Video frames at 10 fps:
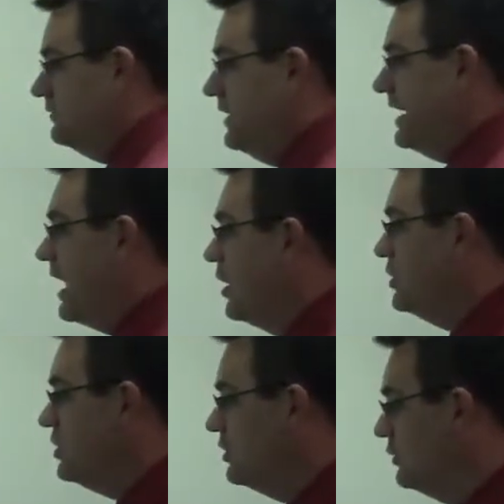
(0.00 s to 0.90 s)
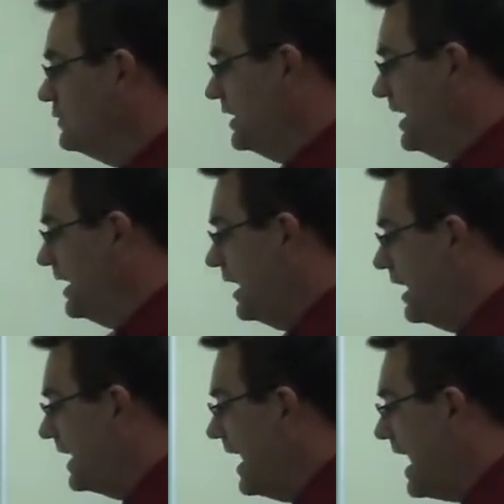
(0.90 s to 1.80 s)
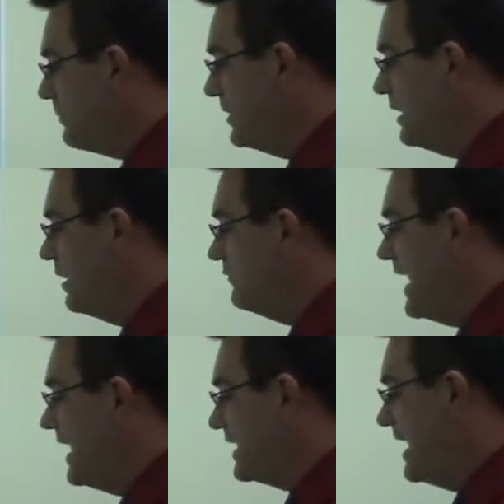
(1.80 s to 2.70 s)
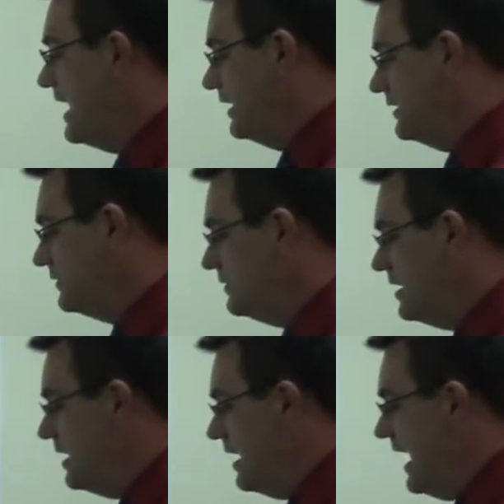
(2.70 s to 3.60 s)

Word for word: they are using a copy of Vaticanus